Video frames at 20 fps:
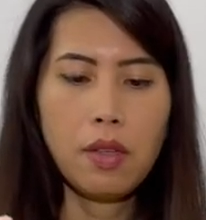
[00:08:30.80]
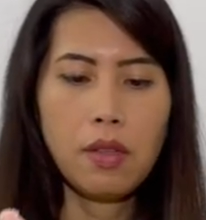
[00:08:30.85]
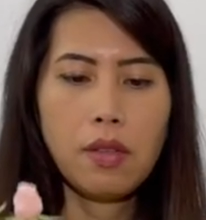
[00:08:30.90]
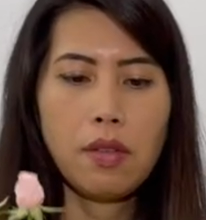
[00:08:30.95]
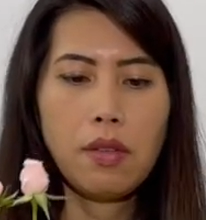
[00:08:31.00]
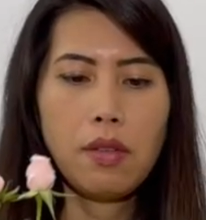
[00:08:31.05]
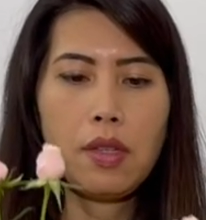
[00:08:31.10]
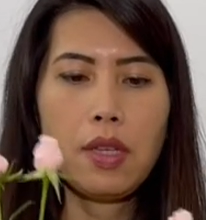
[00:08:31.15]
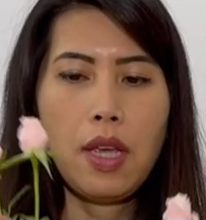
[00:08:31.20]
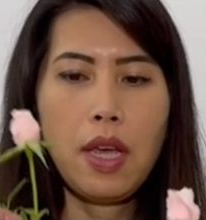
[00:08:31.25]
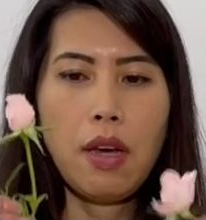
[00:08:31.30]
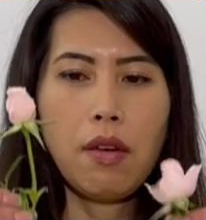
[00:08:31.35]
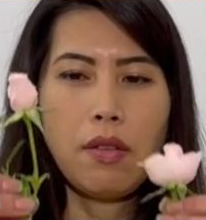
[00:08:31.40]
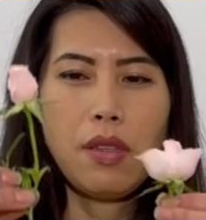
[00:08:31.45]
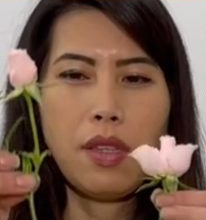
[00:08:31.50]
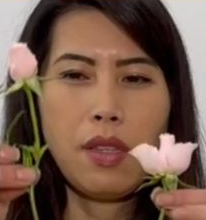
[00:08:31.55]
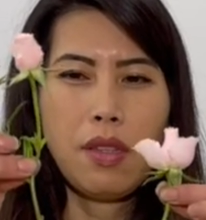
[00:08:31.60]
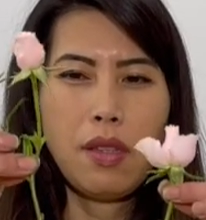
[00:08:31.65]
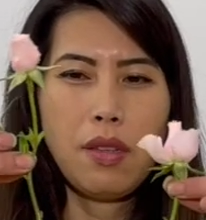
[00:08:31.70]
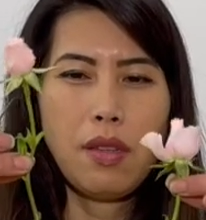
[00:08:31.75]
See how
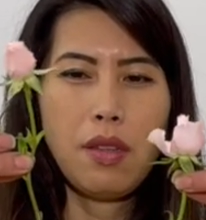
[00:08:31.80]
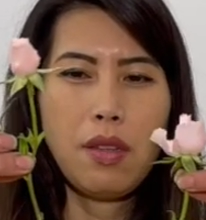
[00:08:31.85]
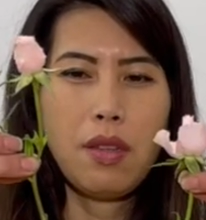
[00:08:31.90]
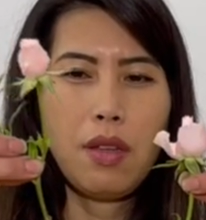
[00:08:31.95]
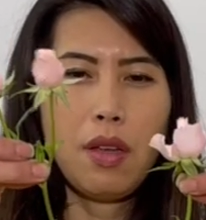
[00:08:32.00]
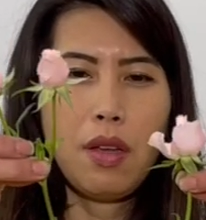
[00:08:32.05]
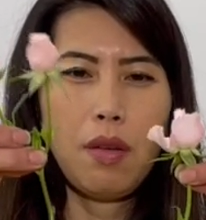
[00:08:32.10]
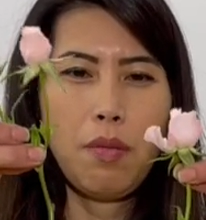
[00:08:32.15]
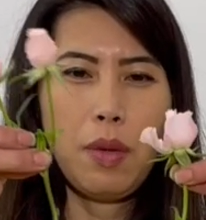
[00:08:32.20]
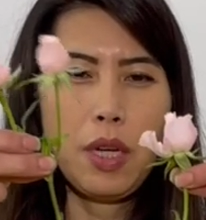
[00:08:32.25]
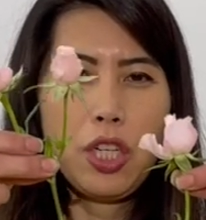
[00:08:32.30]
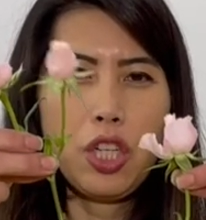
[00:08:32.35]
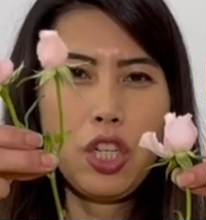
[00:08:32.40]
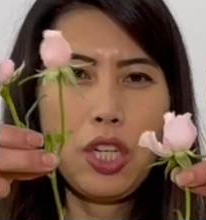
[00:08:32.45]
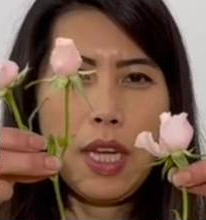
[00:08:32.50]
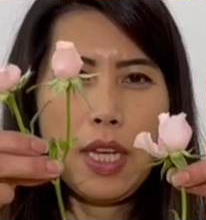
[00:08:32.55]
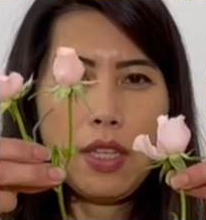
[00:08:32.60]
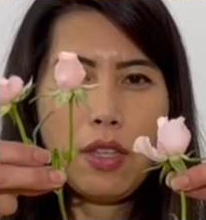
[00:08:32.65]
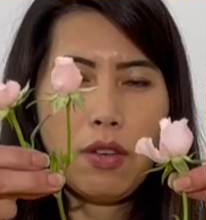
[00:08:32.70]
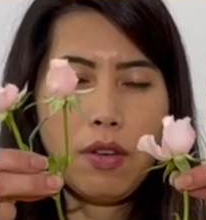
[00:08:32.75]
it's a much
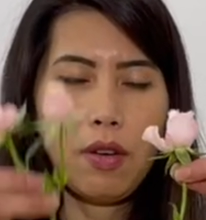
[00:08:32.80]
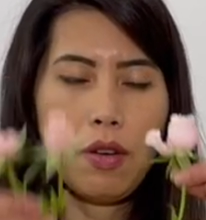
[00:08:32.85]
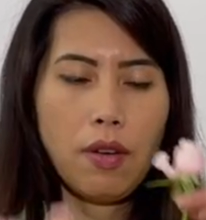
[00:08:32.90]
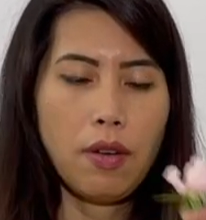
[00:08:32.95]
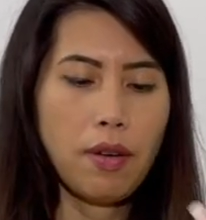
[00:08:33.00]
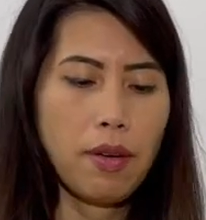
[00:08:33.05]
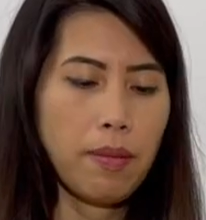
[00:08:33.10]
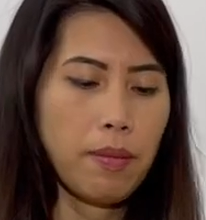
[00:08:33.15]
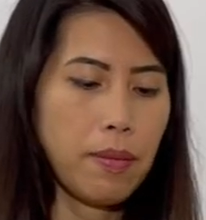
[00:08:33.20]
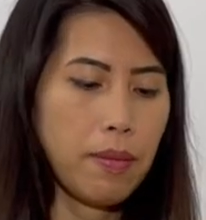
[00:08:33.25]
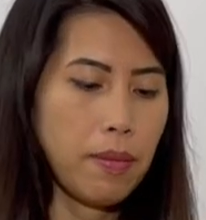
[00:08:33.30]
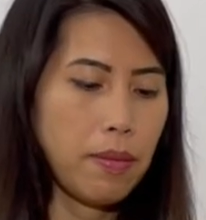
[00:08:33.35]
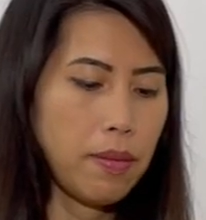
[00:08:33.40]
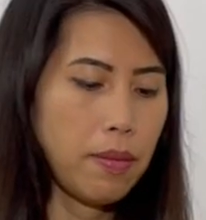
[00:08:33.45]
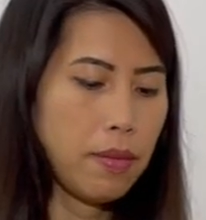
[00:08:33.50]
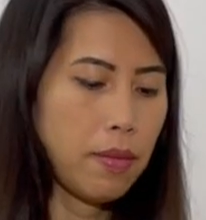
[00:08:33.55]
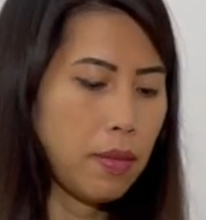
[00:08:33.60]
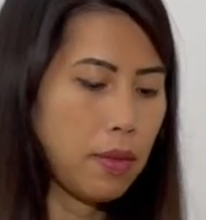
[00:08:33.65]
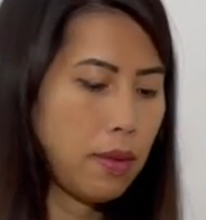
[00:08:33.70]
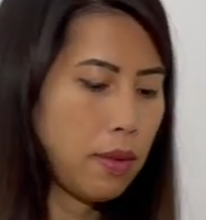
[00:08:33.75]
nicer
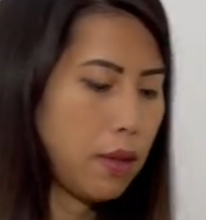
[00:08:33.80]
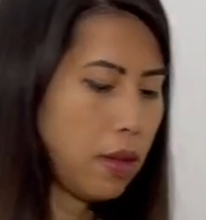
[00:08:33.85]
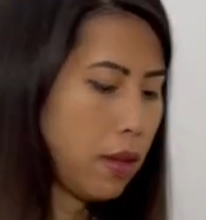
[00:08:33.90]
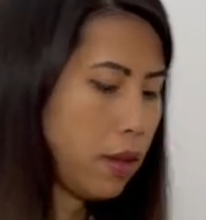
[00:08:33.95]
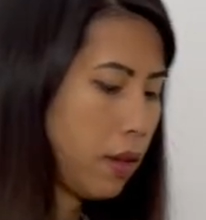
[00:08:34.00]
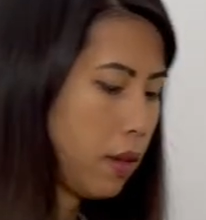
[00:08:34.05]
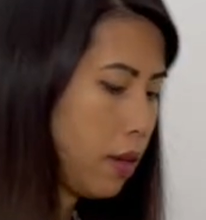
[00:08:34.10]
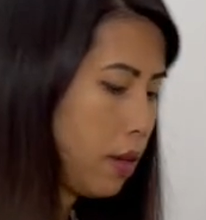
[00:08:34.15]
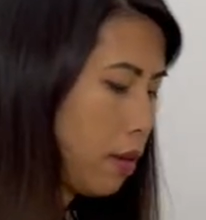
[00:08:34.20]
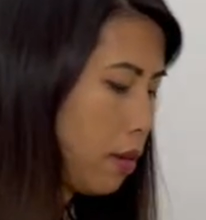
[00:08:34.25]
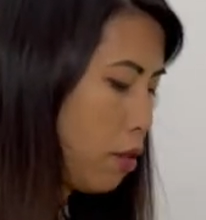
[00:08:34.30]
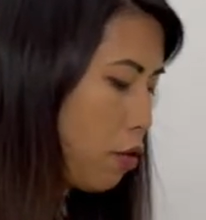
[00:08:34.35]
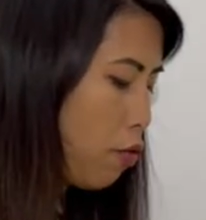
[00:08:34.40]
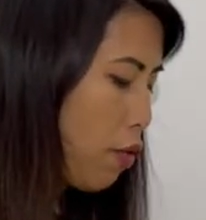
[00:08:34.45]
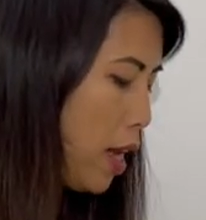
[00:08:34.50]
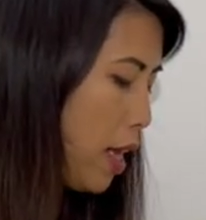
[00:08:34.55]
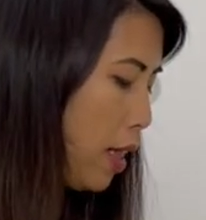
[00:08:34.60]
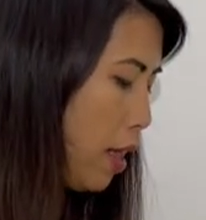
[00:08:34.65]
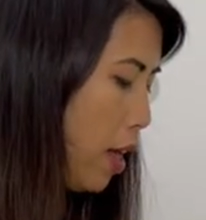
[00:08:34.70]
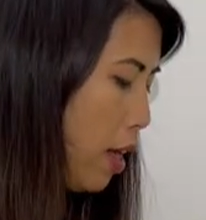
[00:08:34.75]

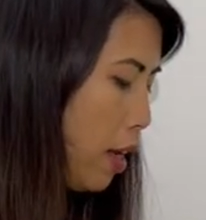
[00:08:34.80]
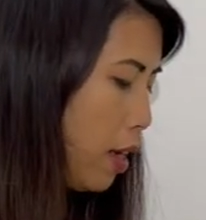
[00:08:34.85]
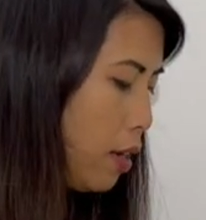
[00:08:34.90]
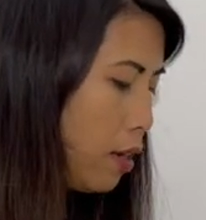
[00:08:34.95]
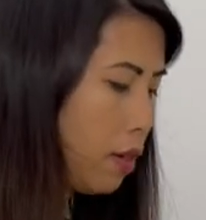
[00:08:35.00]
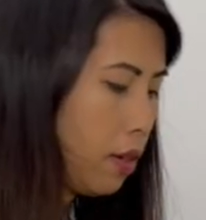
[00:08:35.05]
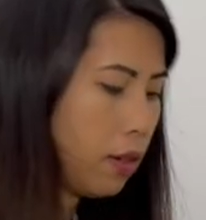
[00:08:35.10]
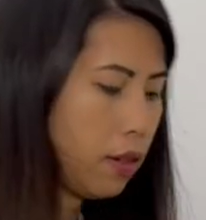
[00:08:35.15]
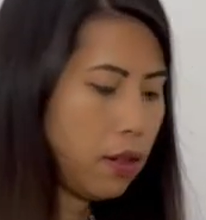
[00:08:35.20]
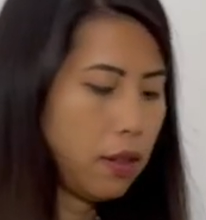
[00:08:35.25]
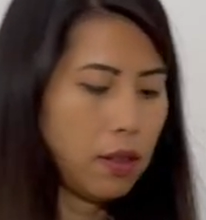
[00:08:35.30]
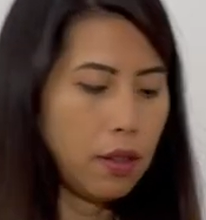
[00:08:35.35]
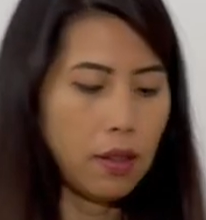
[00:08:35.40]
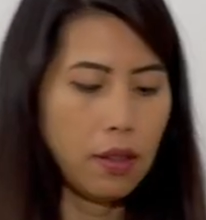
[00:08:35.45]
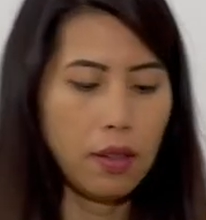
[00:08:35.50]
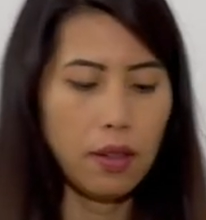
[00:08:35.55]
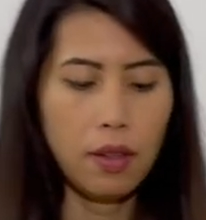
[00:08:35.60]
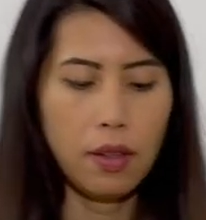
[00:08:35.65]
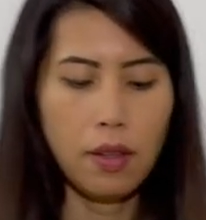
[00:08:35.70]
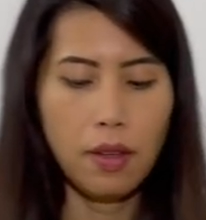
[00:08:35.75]
straight line?
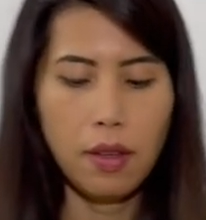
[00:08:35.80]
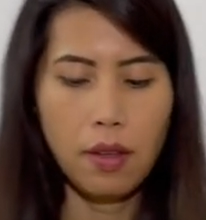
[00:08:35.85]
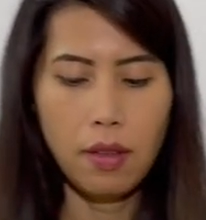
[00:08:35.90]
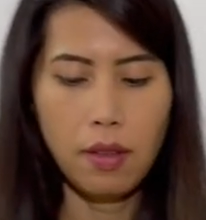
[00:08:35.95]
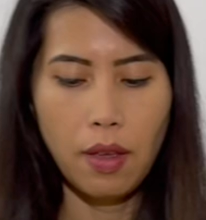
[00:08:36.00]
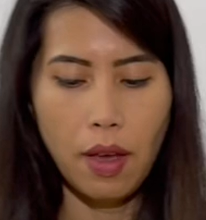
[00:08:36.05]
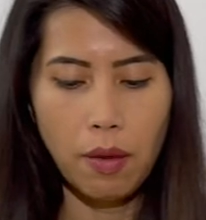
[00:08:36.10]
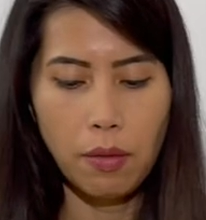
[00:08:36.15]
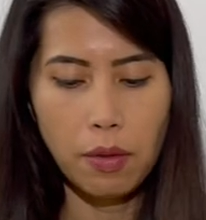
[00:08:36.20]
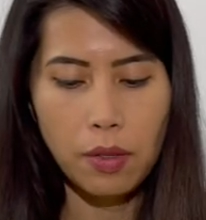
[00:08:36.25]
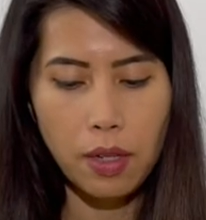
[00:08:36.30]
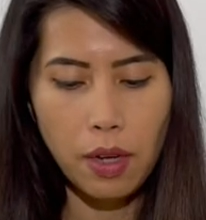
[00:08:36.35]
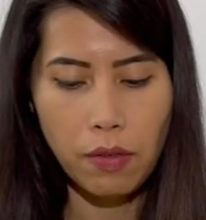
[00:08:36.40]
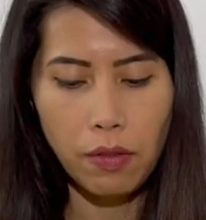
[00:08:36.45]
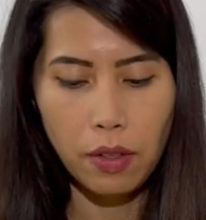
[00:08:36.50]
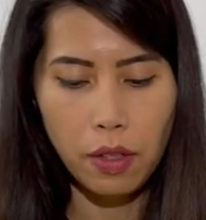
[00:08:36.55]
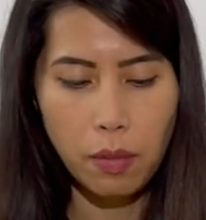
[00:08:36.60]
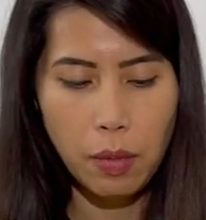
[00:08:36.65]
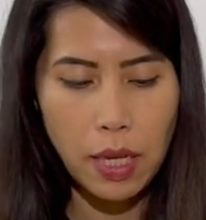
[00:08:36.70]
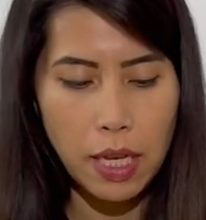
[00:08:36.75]
That will
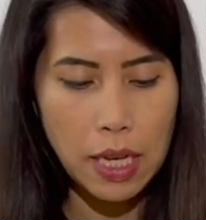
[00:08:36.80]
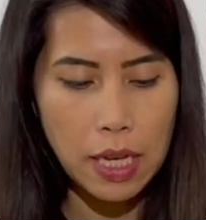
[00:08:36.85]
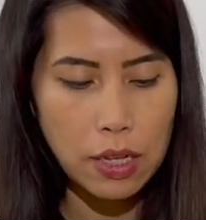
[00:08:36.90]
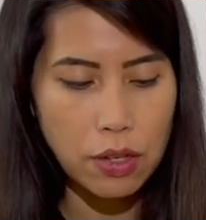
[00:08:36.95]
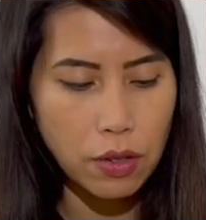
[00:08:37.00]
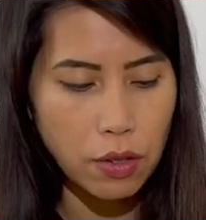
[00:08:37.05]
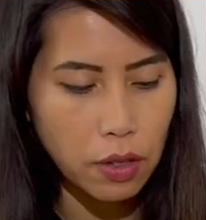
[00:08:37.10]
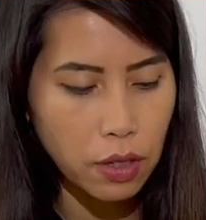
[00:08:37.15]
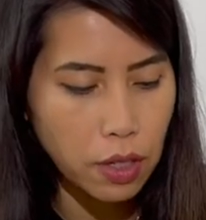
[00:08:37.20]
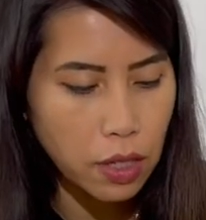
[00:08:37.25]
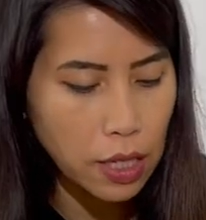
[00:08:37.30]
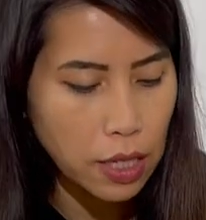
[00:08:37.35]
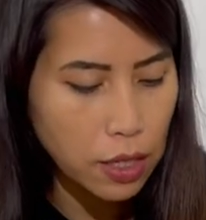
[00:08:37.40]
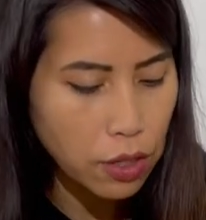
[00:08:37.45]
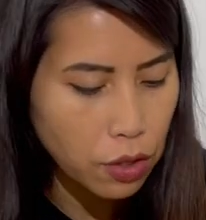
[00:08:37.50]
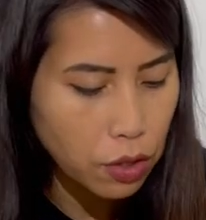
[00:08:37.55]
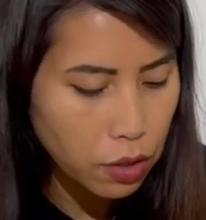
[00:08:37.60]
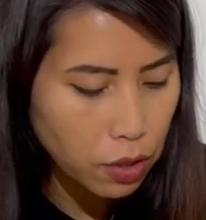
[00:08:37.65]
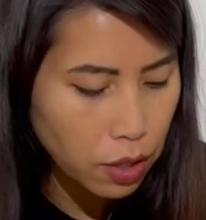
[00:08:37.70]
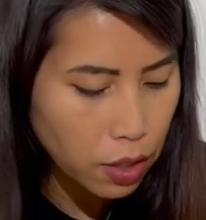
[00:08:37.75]
definitely be easier to
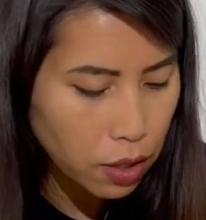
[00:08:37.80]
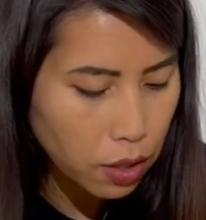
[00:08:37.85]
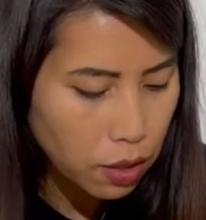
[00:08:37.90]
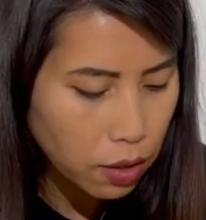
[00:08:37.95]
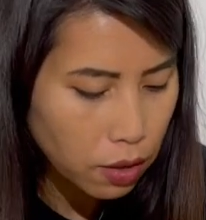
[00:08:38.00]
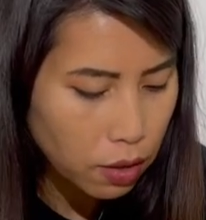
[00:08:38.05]
insert.